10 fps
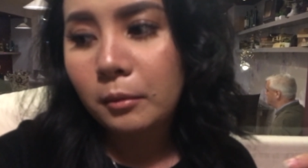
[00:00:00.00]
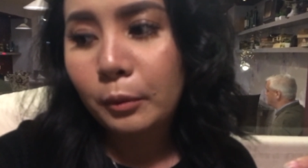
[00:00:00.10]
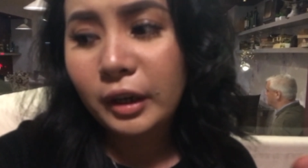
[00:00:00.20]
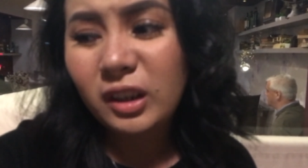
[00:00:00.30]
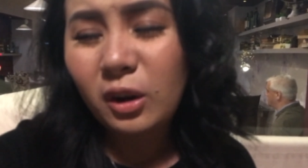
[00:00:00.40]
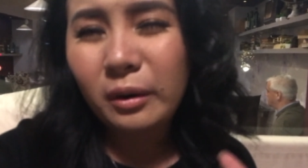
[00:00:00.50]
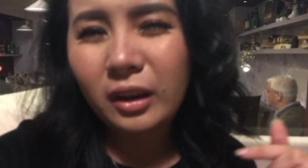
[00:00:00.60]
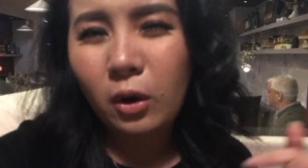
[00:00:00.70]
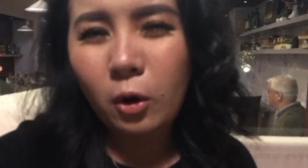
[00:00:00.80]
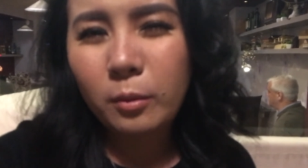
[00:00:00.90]
We're
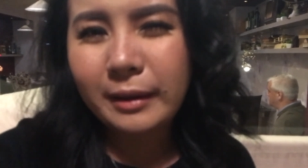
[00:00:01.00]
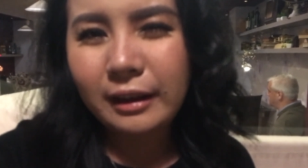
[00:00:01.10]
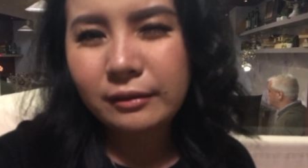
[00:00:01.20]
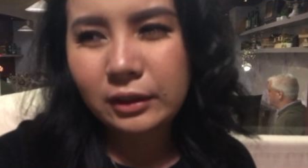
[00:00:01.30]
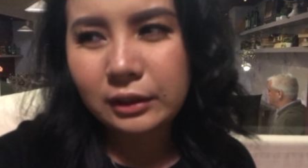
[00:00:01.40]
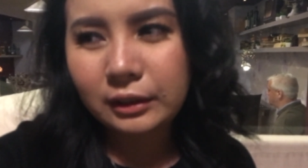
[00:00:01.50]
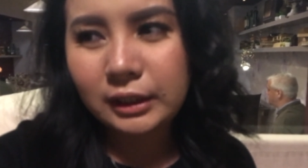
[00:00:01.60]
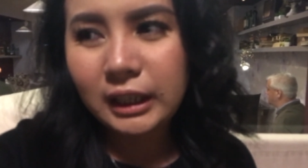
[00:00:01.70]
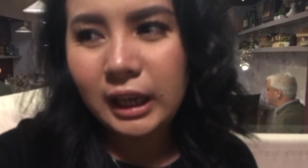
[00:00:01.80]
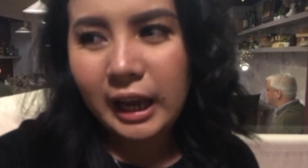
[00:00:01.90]
going home
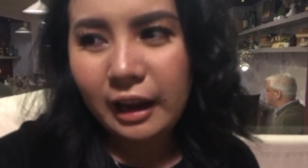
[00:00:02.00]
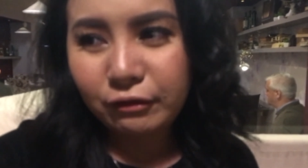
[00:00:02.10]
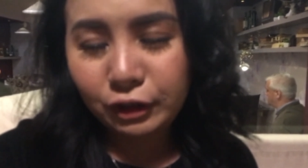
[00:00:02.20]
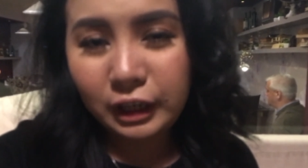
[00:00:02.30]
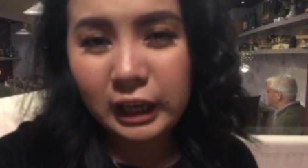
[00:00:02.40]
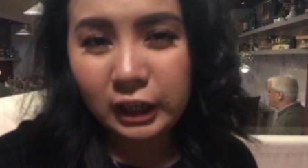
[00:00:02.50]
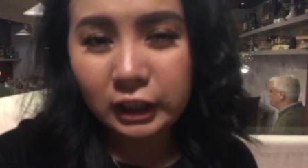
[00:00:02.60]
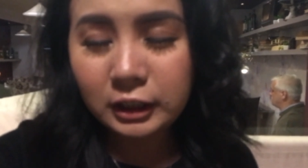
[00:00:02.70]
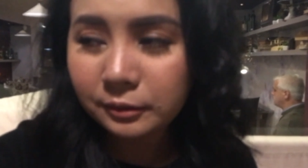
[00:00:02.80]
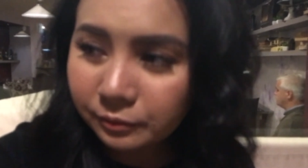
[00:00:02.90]
after
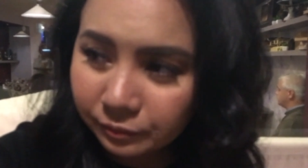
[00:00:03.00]
here,